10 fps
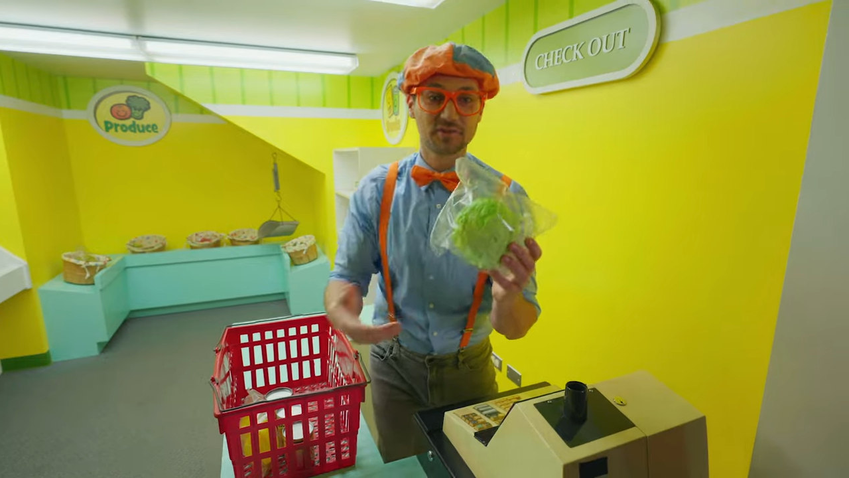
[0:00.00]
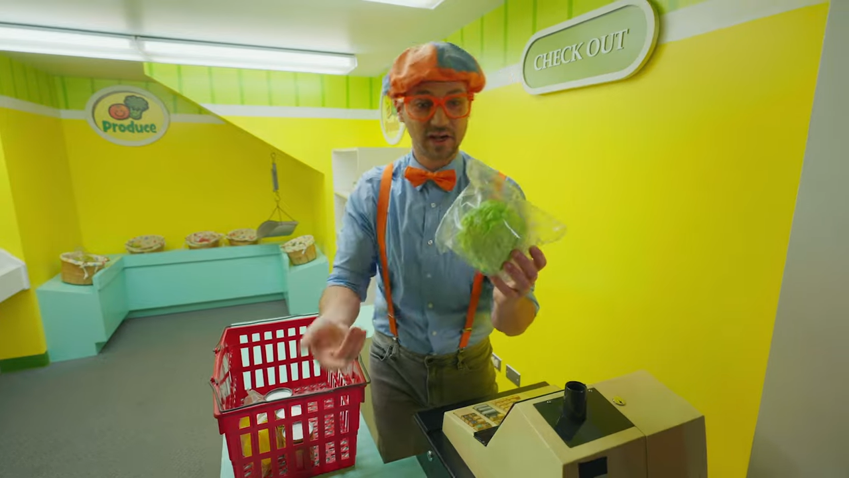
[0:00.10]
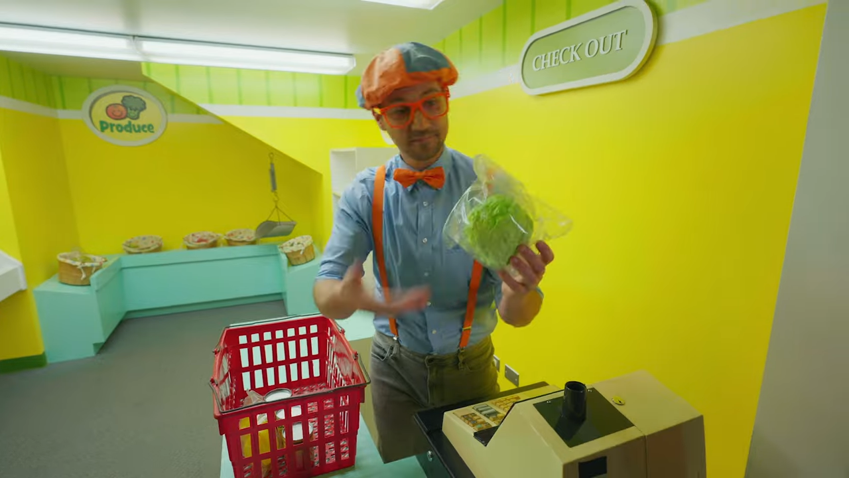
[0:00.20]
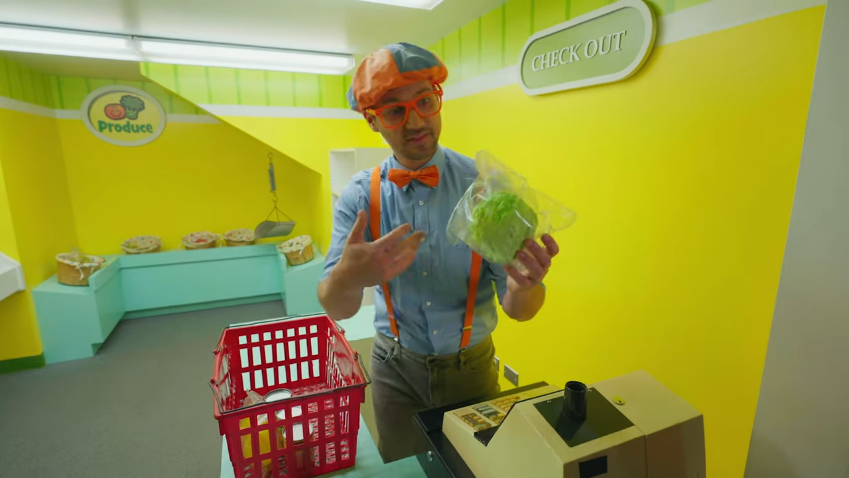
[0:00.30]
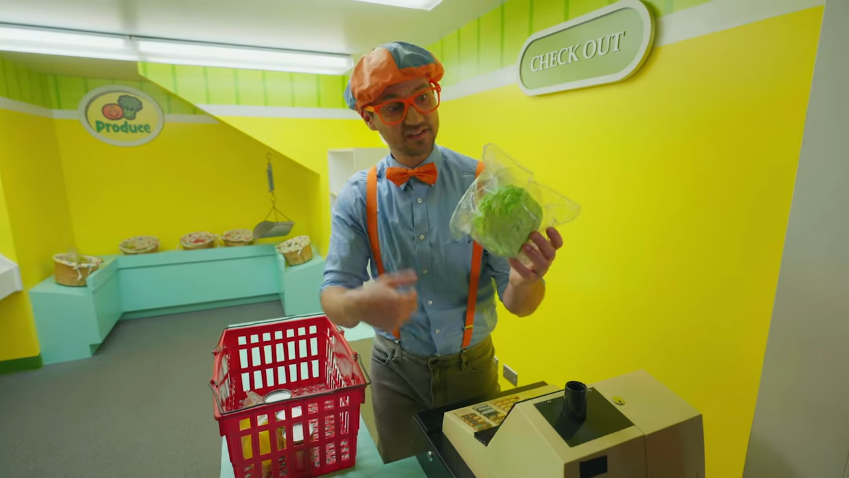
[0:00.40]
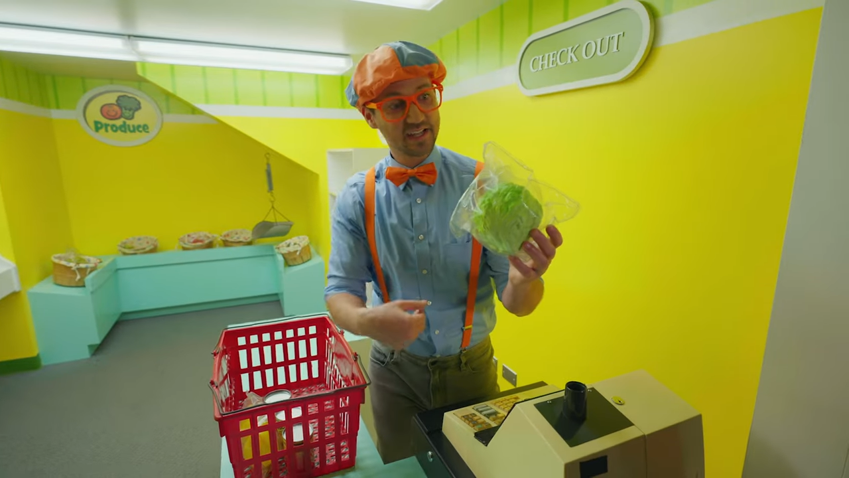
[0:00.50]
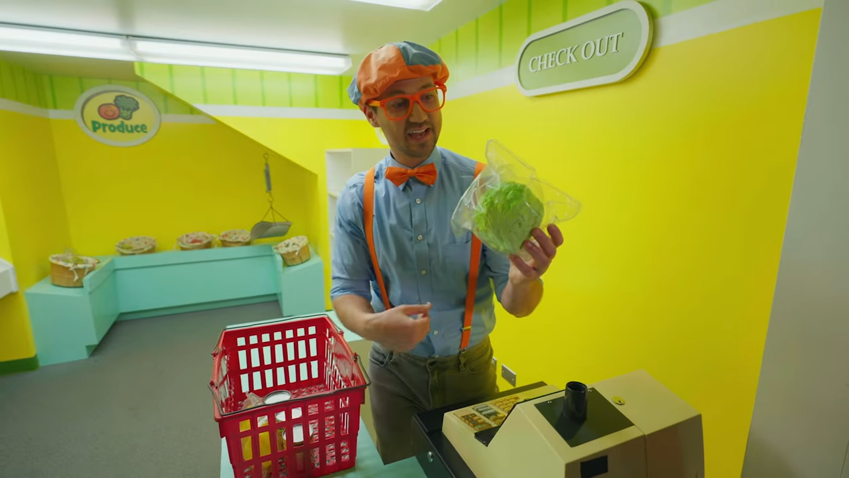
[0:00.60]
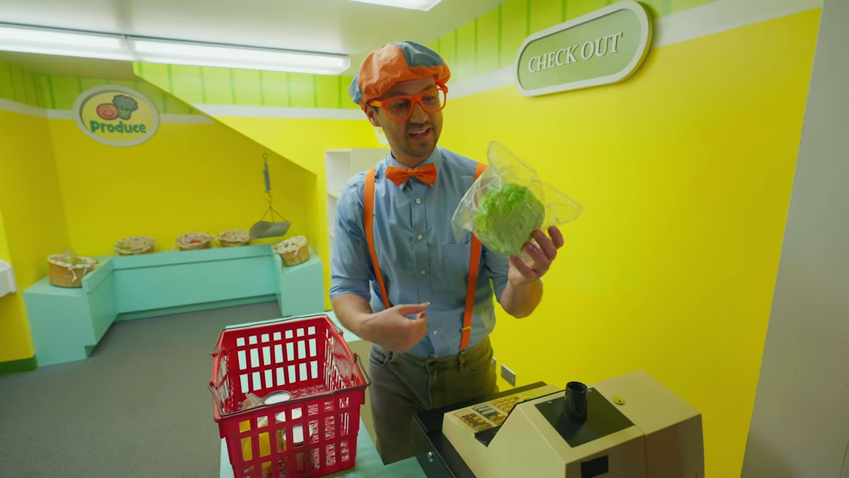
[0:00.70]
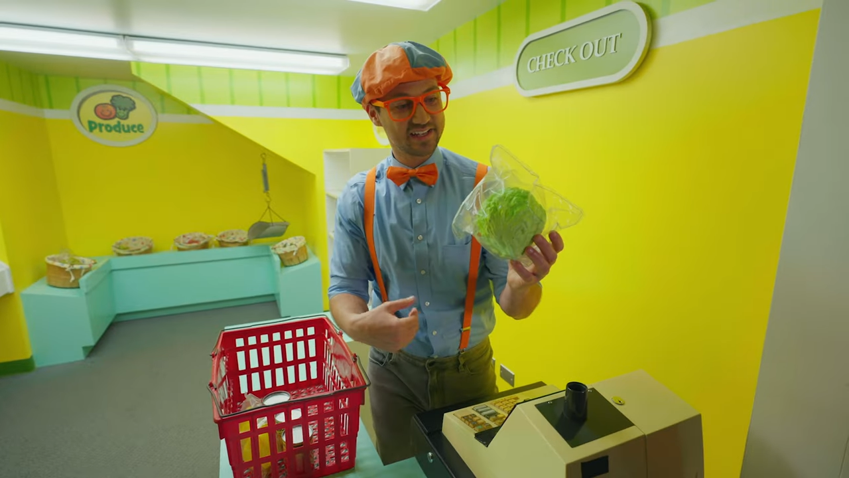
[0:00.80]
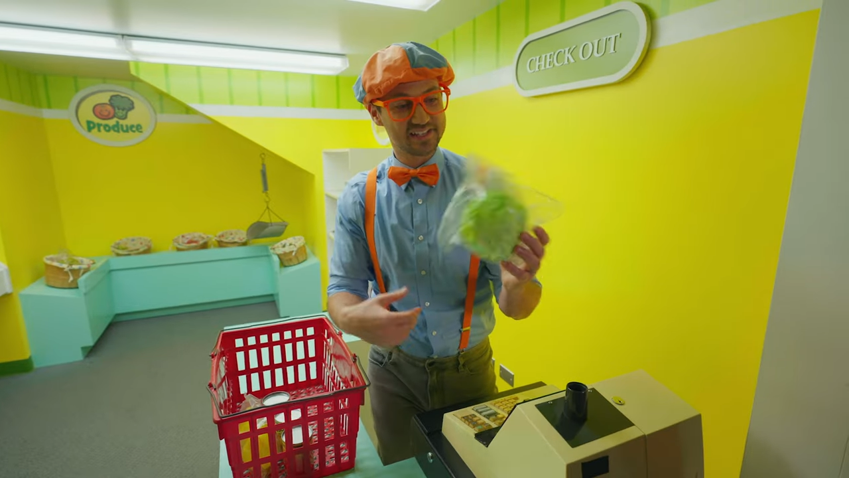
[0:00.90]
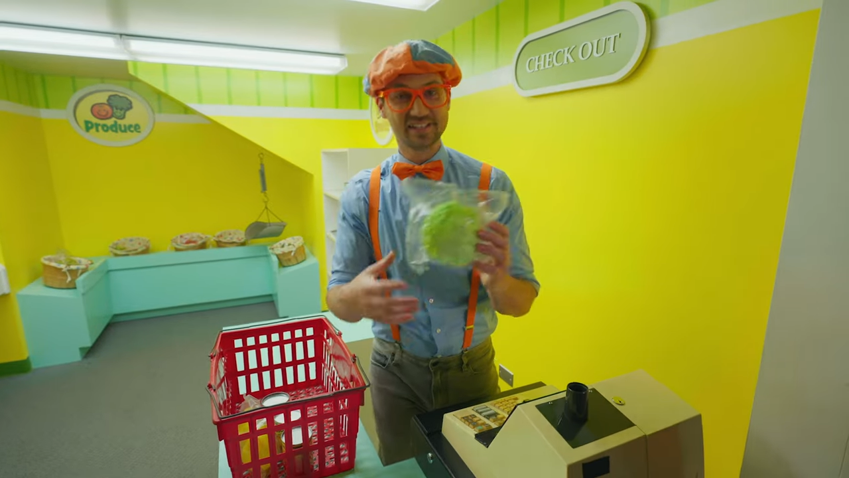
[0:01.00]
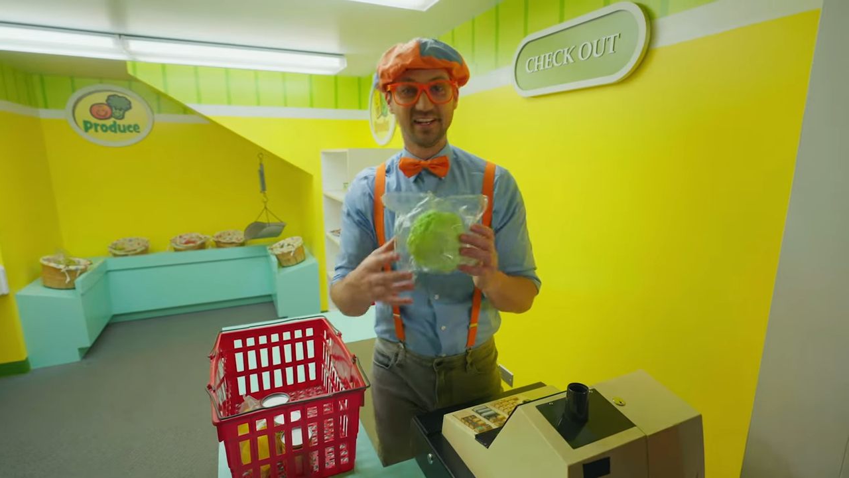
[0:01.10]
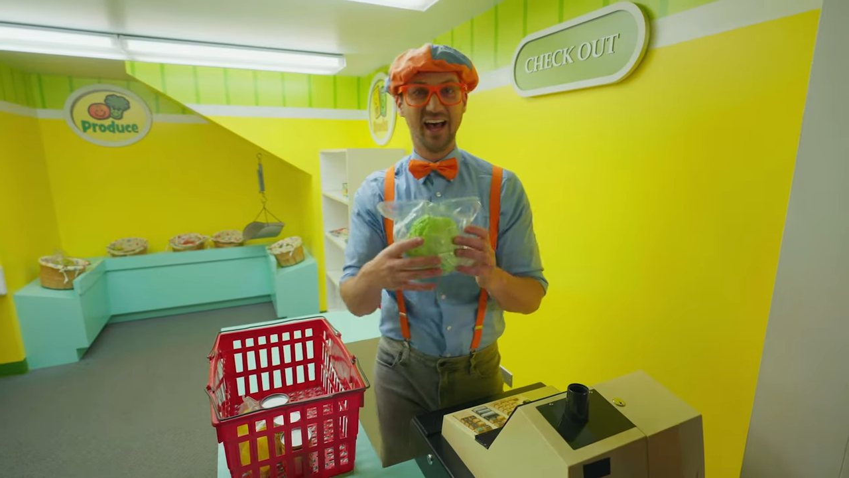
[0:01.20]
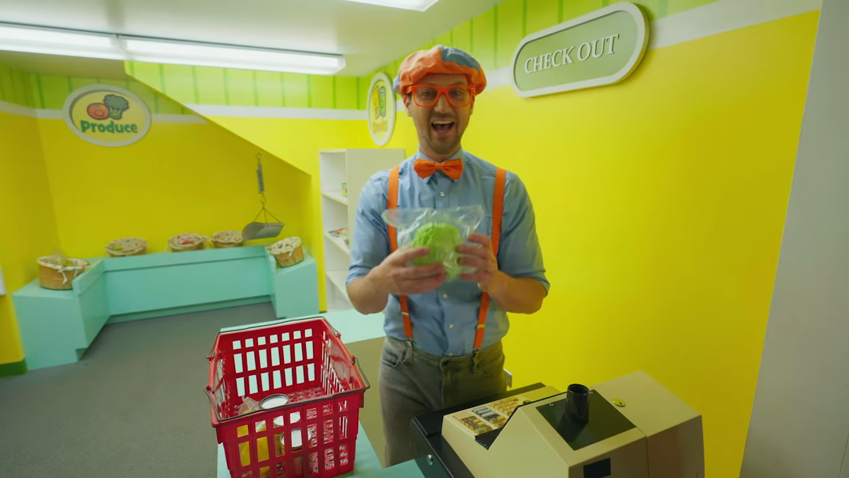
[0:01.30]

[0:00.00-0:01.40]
grabbed the lettuce.